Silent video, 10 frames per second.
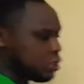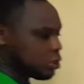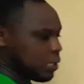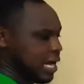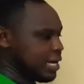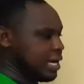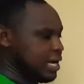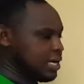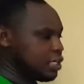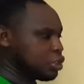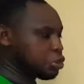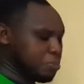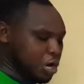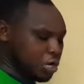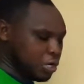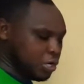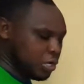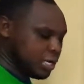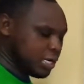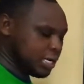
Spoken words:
So Lana, tomorrow,